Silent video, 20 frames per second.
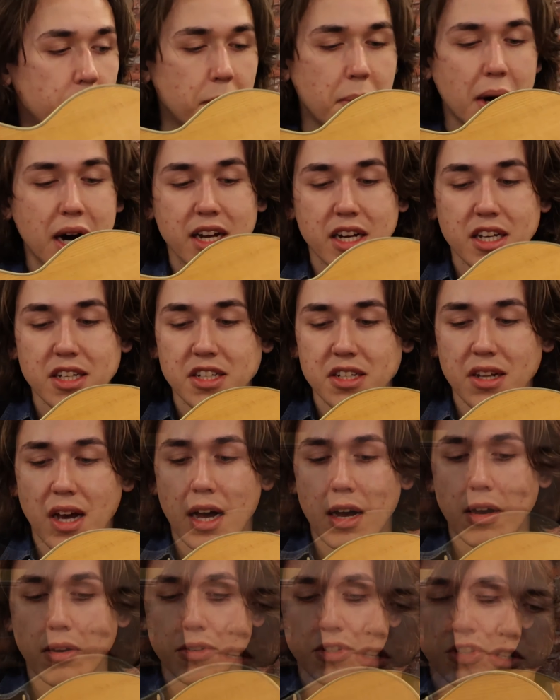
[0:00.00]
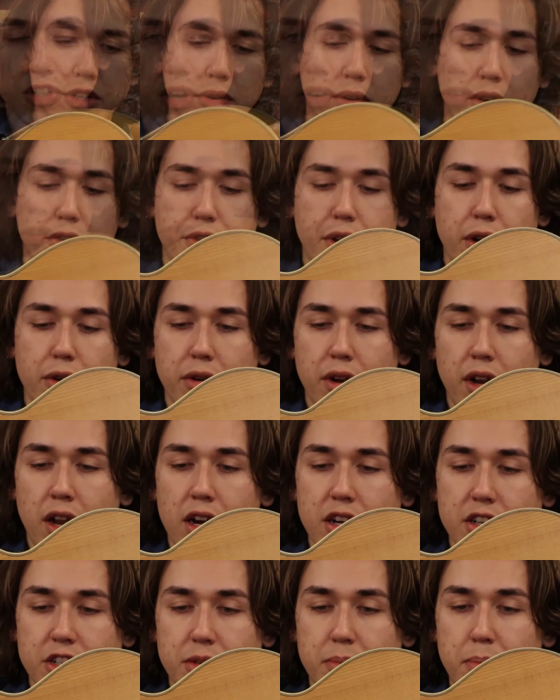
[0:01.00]
body style, so a very
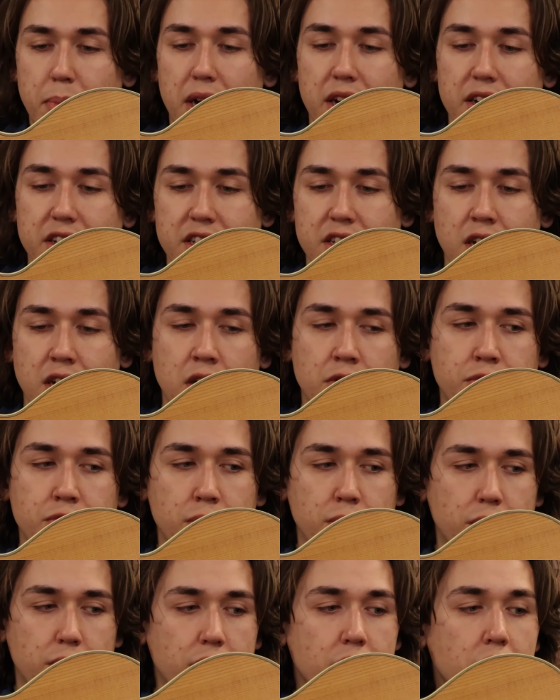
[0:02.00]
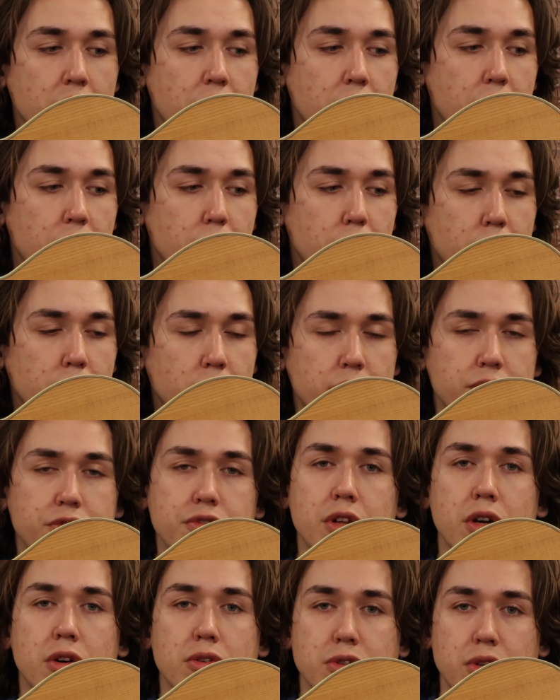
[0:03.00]
large body style for all of
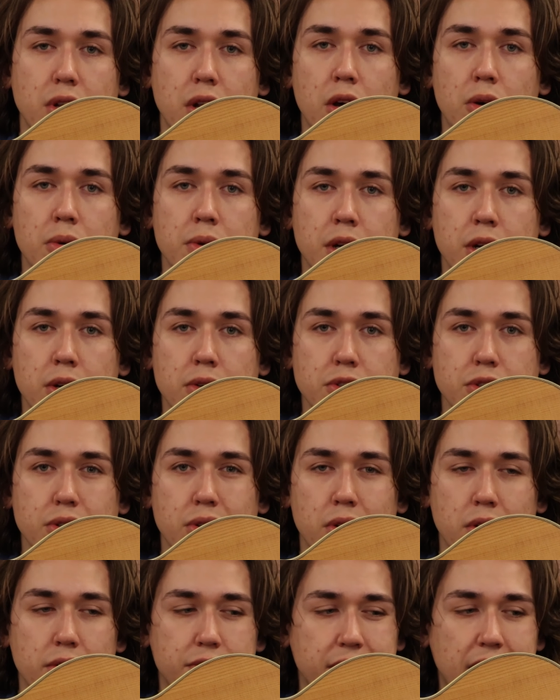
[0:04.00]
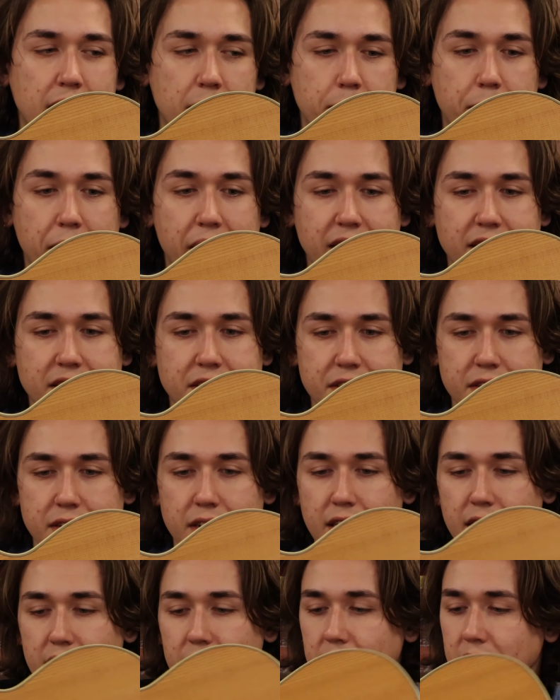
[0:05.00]
those low notes, all of that bass,
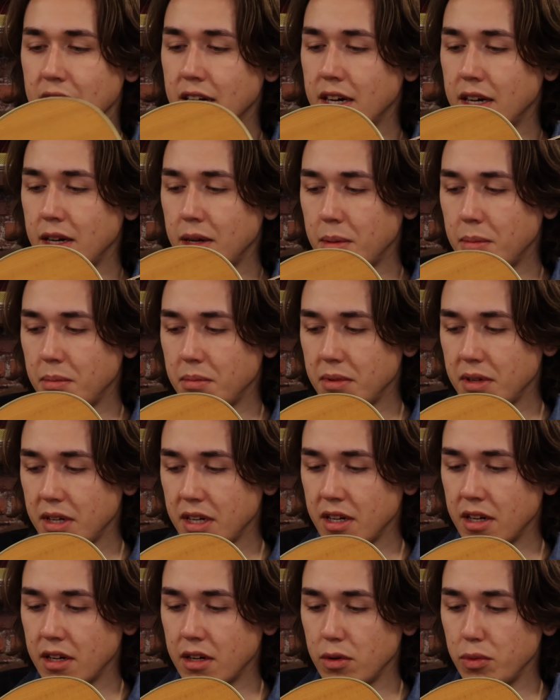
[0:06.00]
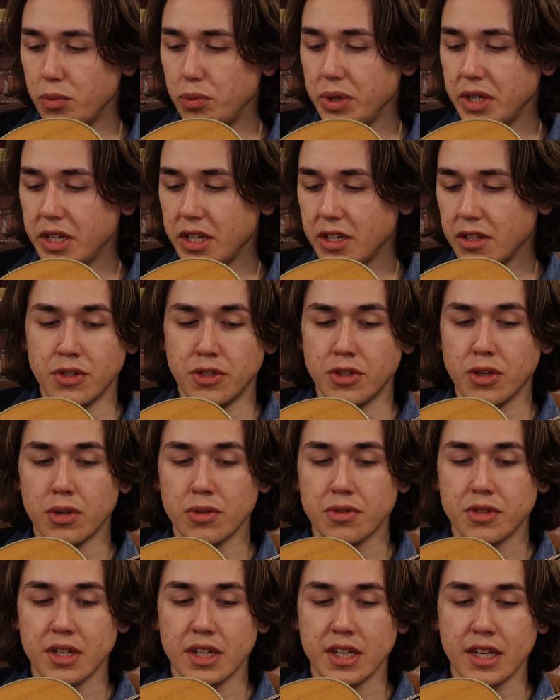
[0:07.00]

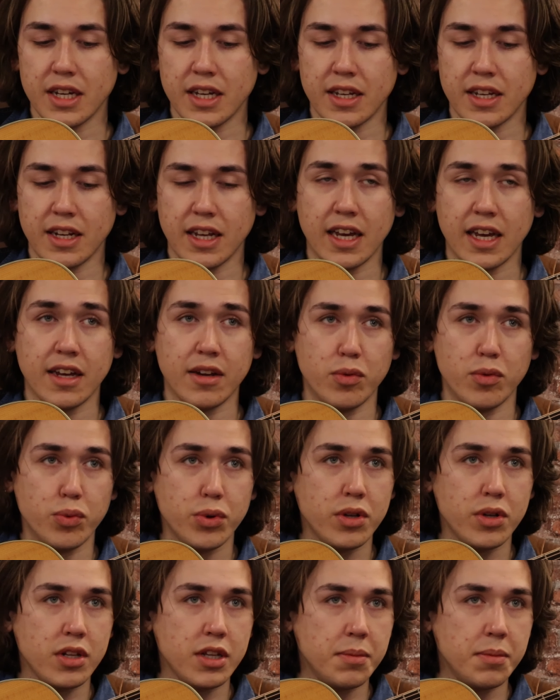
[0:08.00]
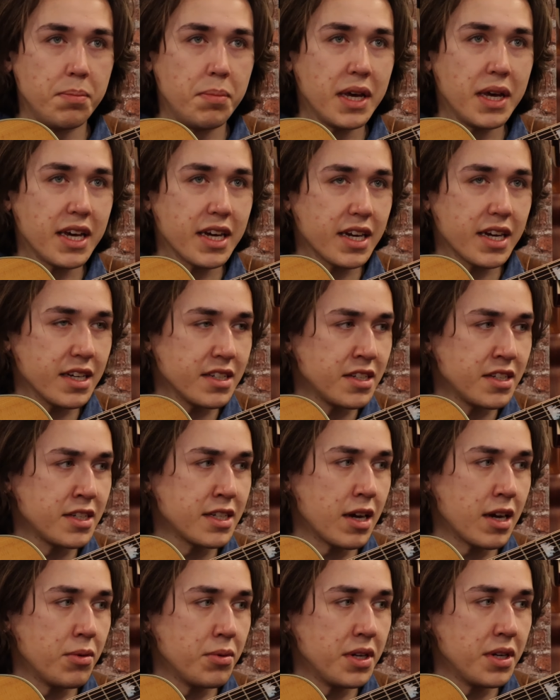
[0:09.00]
resulting in a really big
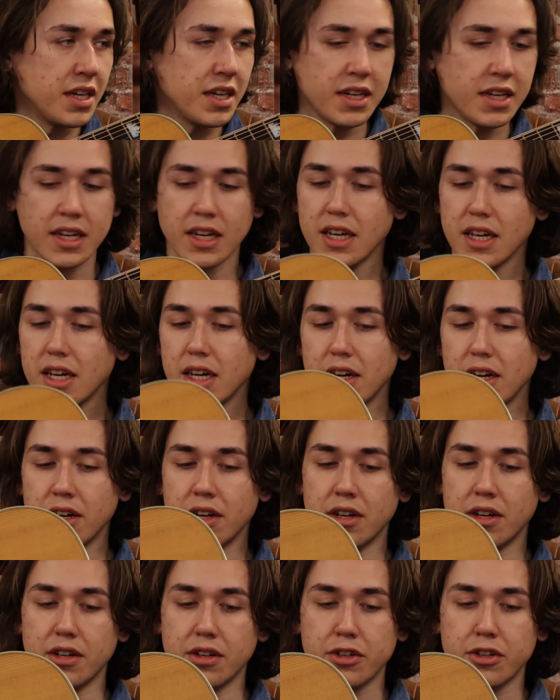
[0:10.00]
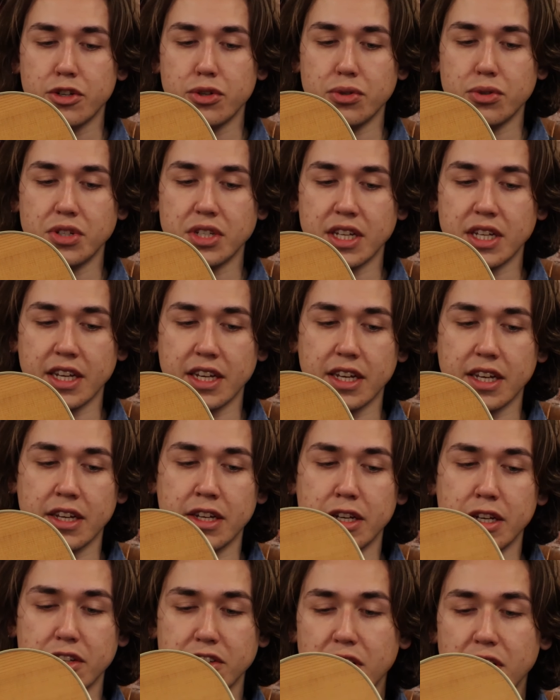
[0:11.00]
sounding acoustic
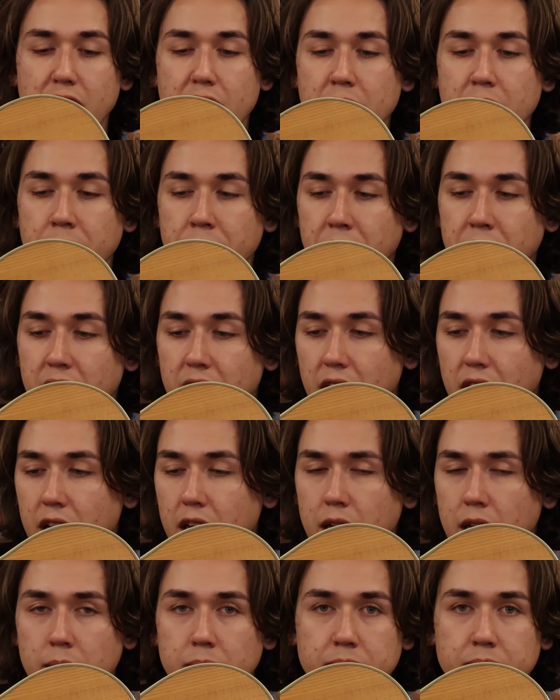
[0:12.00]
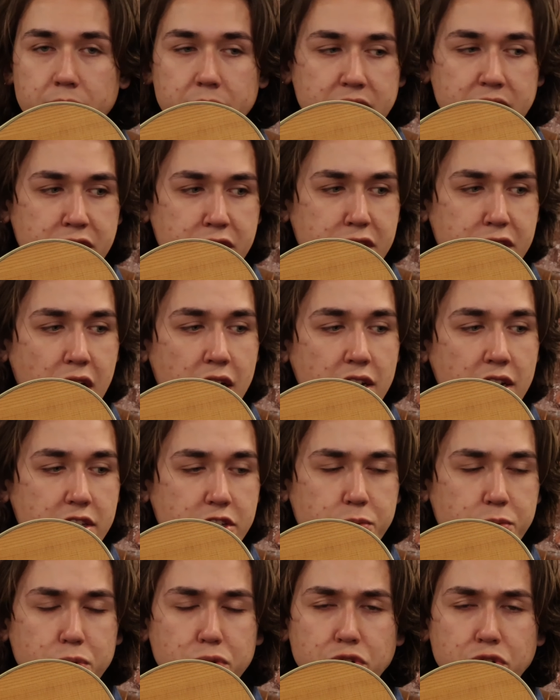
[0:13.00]
guitar. Solid
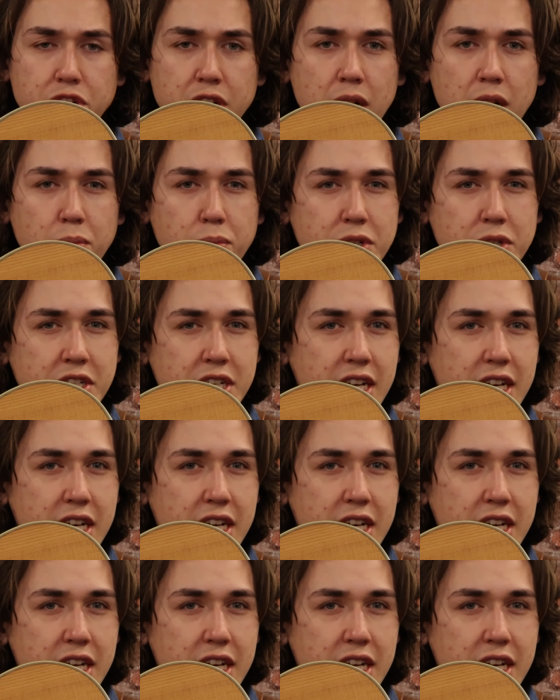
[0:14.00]
spruce top, which